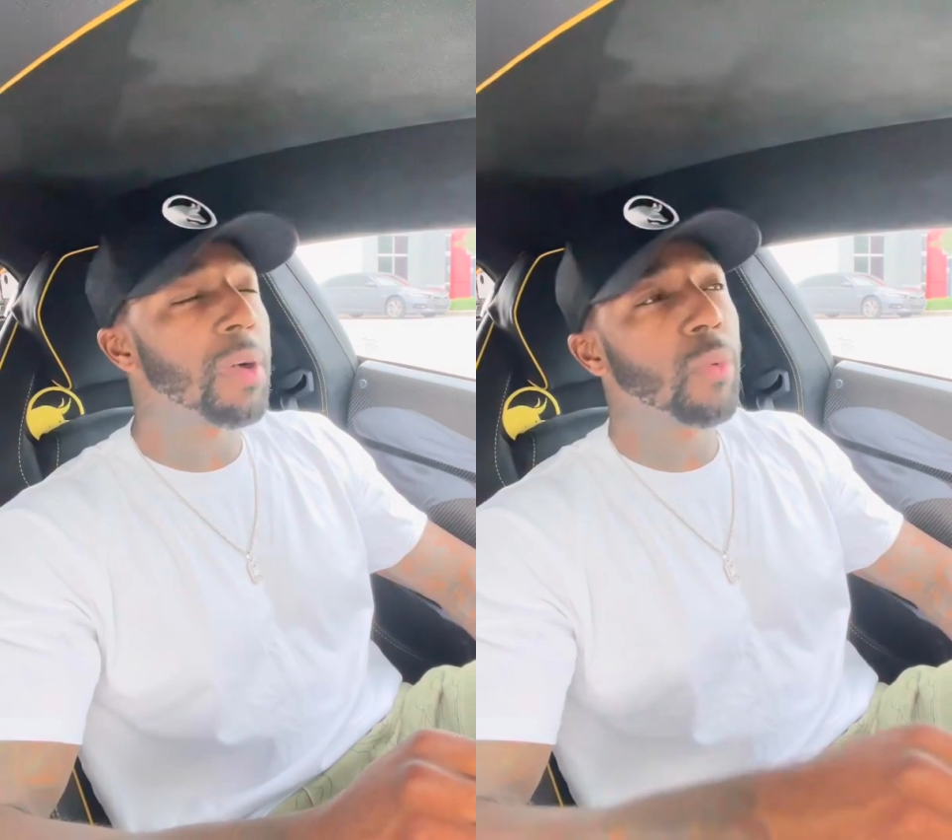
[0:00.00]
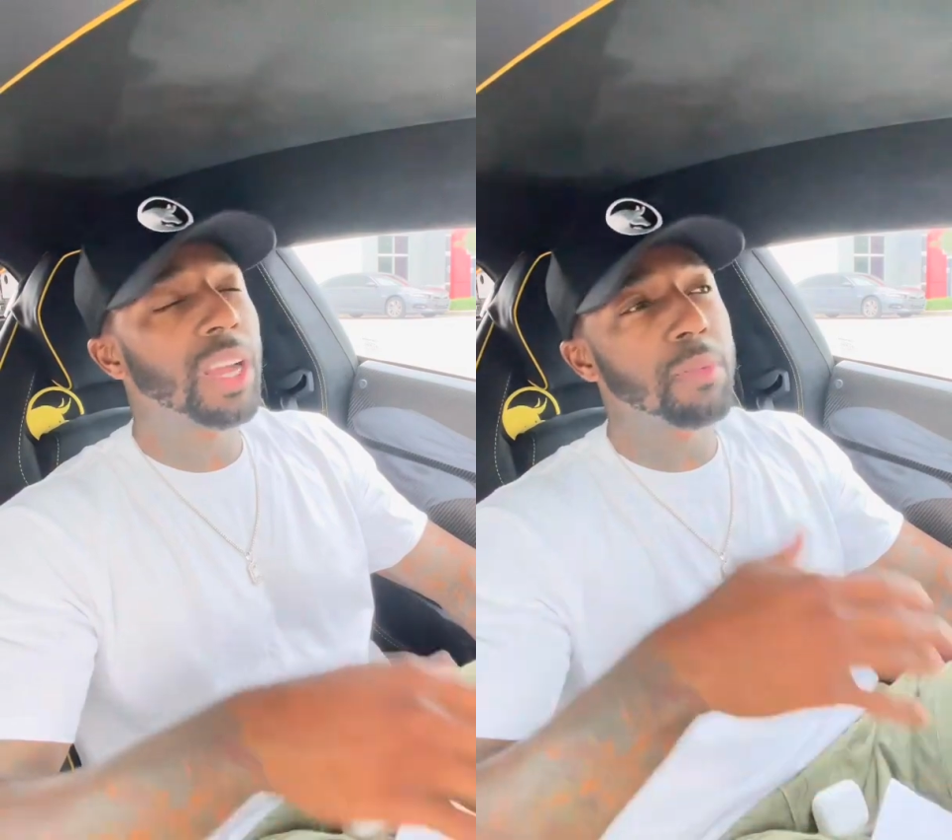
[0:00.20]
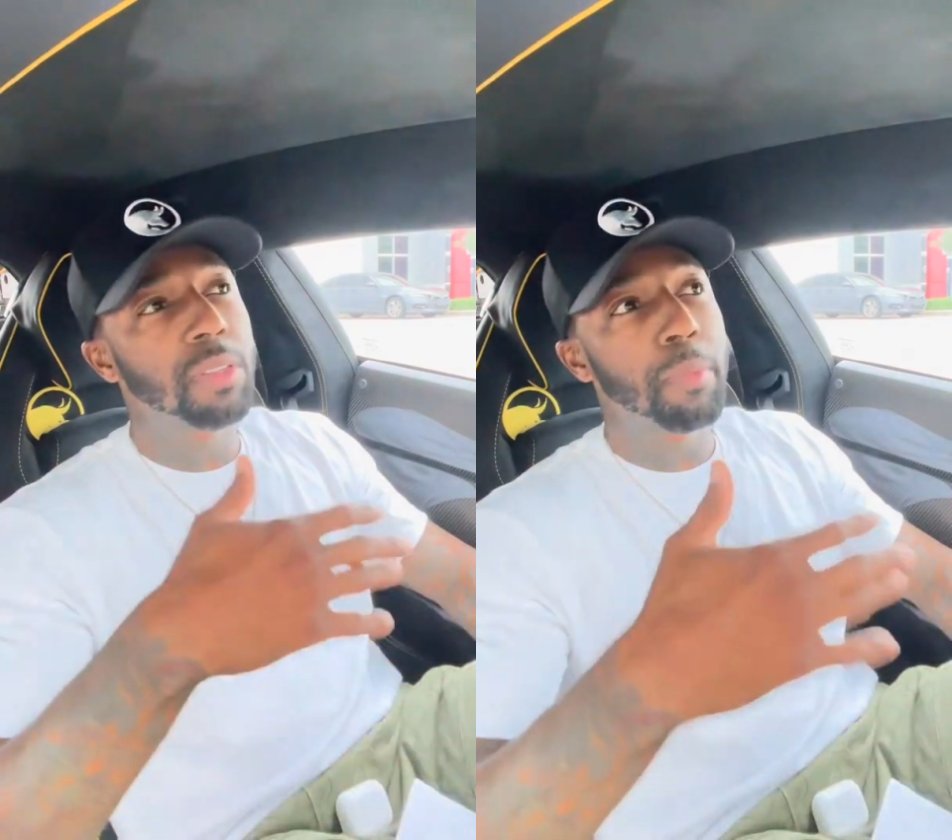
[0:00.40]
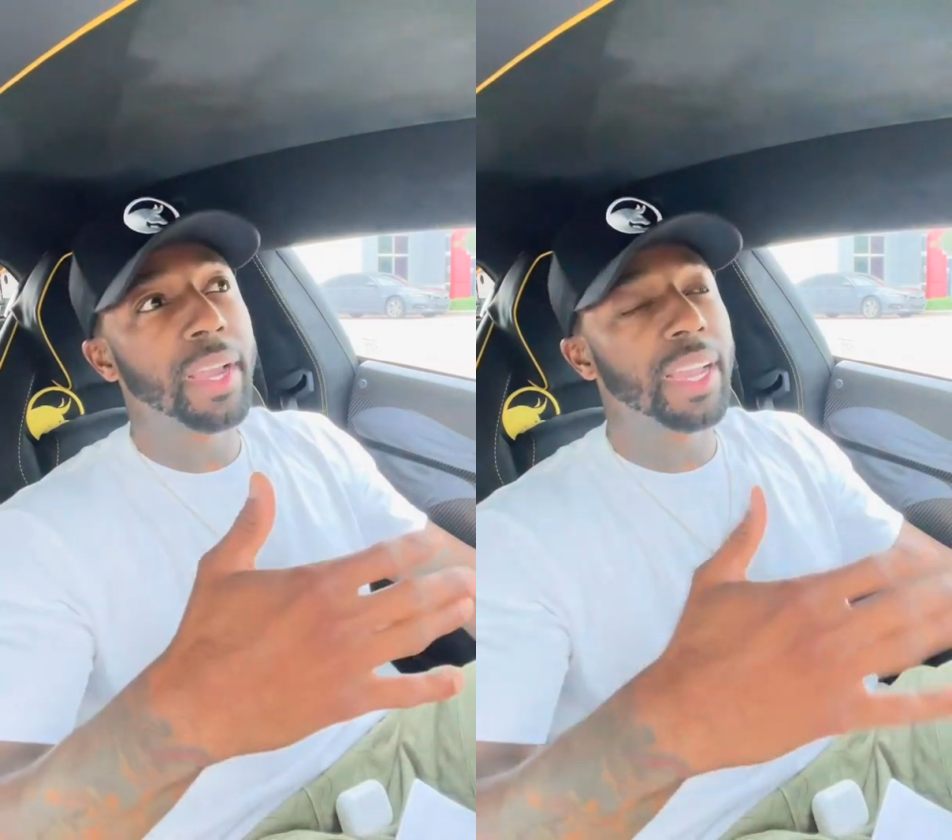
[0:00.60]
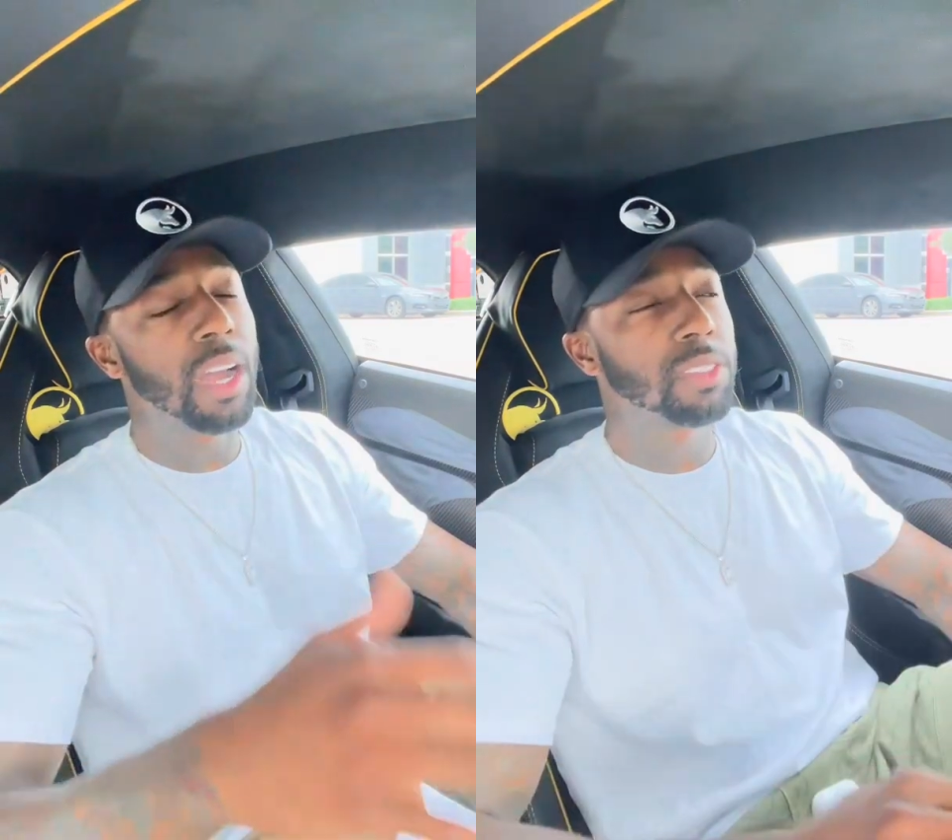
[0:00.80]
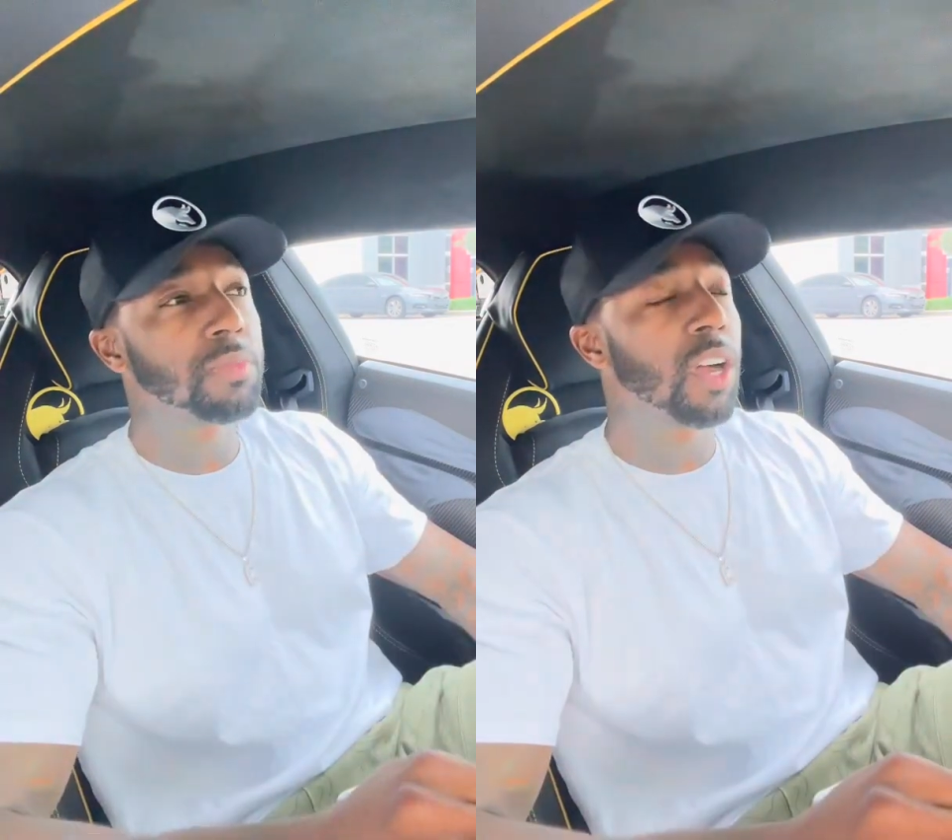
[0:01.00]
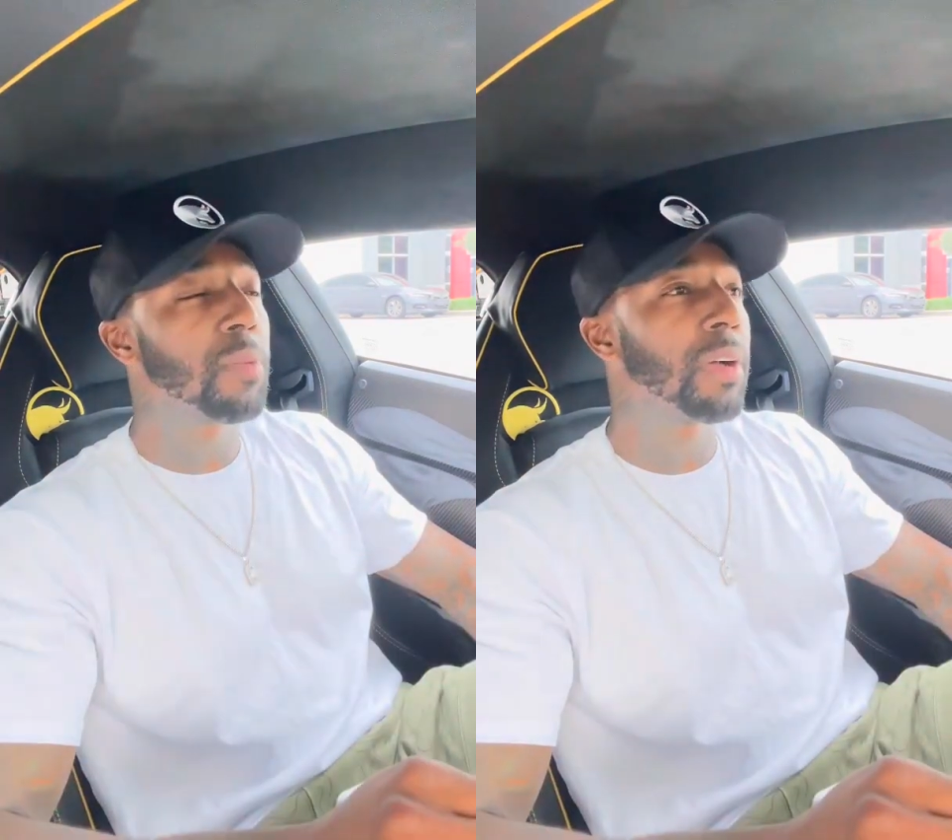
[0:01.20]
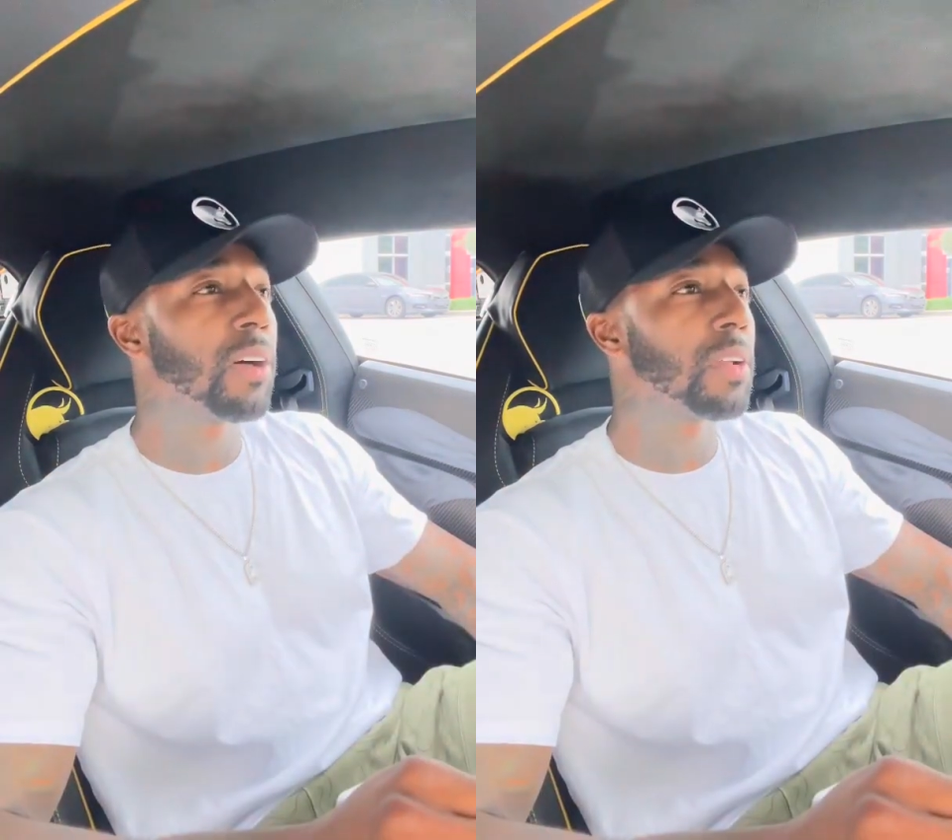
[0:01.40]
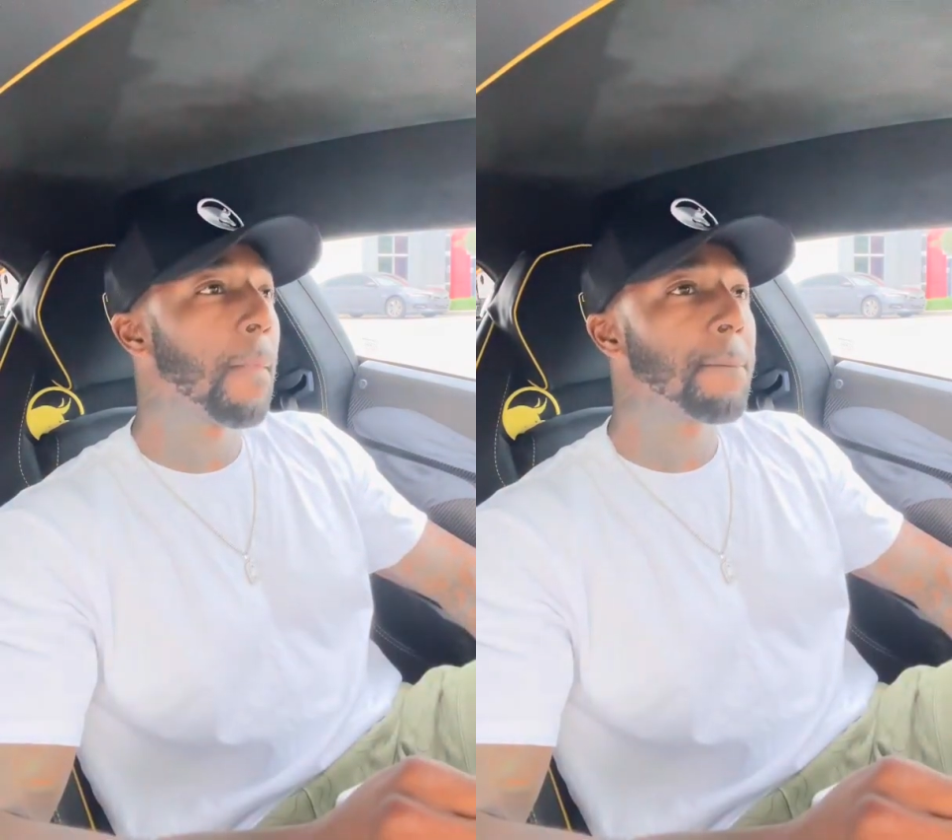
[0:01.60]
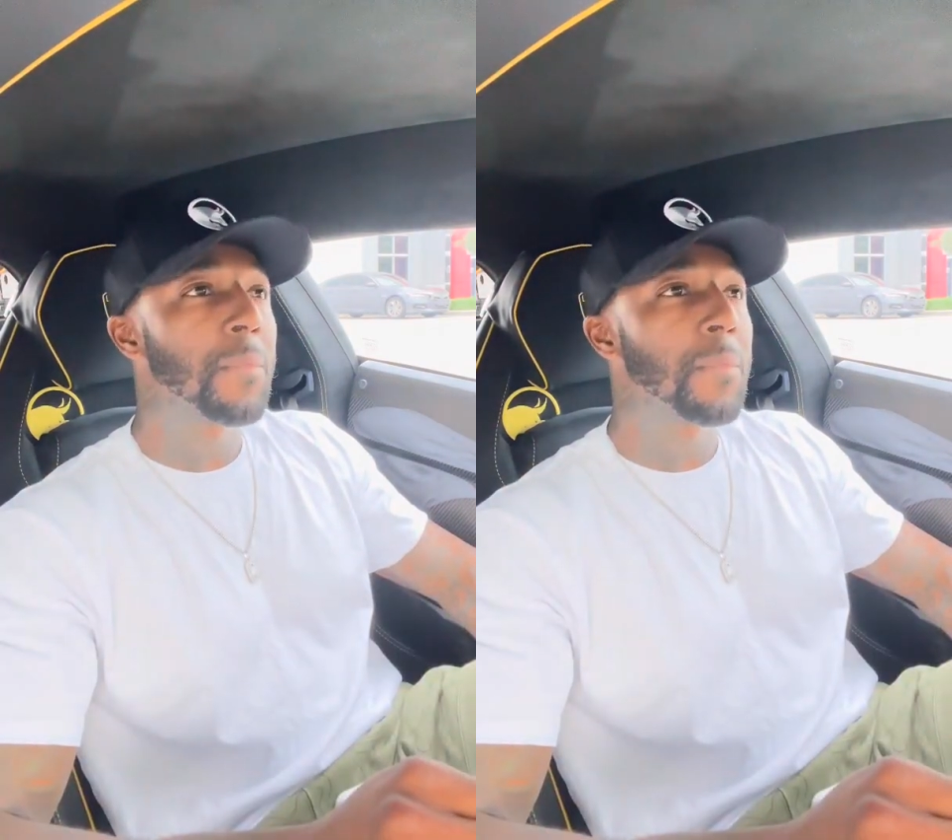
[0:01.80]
about when it comes to big accounts, I'm talking about,